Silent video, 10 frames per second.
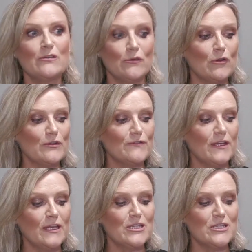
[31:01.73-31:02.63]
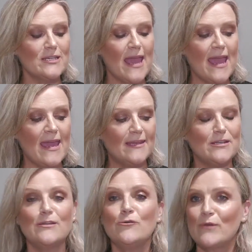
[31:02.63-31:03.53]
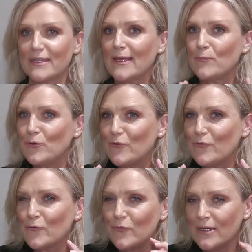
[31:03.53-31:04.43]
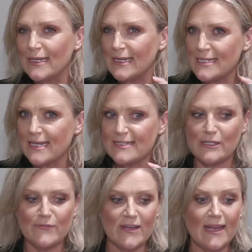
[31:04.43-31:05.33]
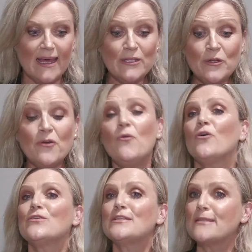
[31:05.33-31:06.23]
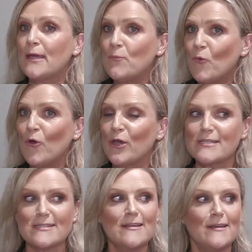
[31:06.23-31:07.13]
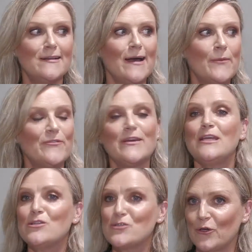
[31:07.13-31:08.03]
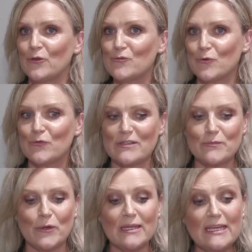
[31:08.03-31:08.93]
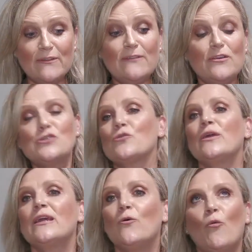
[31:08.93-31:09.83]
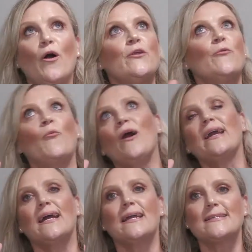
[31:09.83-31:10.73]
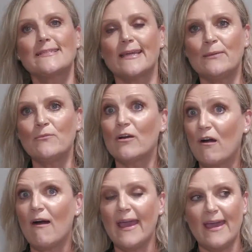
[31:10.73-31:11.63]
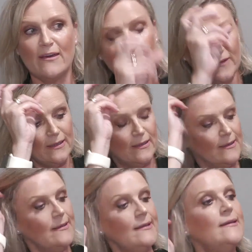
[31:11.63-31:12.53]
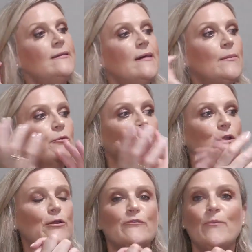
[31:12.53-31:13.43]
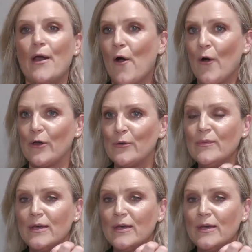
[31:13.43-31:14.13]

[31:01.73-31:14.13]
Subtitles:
or gloss finish, and you'll get that beautiful intensity of color. And you know what? The same works for internal doors as well. Even if you're doing a white on white color scheme like I have in quite a lot of my home,